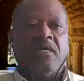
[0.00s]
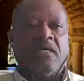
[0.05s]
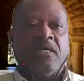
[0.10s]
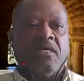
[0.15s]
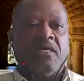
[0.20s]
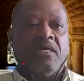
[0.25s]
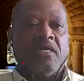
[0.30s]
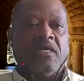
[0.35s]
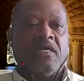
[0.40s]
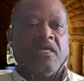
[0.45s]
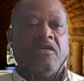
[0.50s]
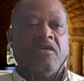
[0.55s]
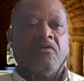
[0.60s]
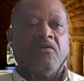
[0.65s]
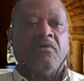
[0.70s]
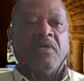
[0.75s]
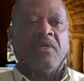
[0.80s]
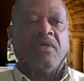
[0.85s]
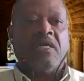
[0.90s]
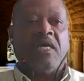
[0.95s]
in a
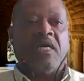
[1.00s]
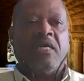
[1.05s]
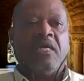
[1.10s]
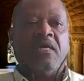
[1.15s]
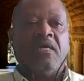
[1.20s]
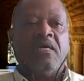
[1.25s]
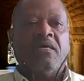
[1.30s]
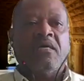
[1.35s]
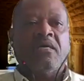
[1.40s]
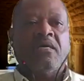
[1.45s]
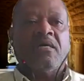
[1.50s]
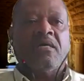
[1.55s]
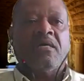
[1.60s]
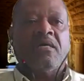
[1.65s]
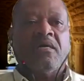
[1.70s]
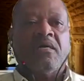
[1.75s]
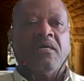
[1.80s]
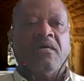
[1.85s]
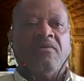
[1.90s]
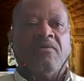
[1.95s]
Q&A
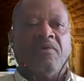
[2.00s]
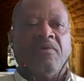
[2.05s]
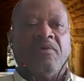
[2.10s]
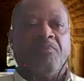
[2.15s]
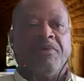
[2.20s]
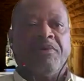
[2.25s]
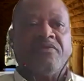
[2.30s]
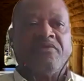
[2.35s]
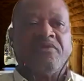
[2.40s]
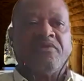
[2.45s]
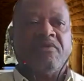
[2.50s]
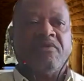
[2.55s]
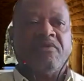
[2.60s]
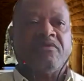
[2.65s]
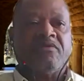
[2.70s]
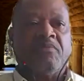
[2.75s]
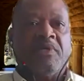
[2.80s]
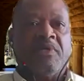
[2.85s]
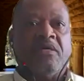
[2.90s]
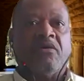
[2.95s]
of the previously
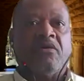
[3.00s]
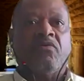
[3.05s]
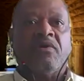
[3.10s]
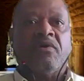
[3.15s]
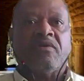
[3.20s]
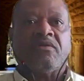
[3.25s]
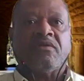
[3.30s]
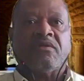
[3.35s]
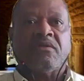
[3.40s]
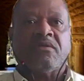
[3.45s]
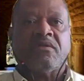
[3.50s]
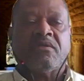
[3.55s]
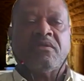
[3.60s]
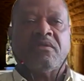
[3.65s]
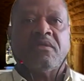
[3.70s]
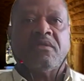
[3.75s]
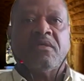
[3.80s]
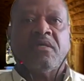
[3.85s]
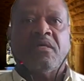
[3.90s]
submitted questions.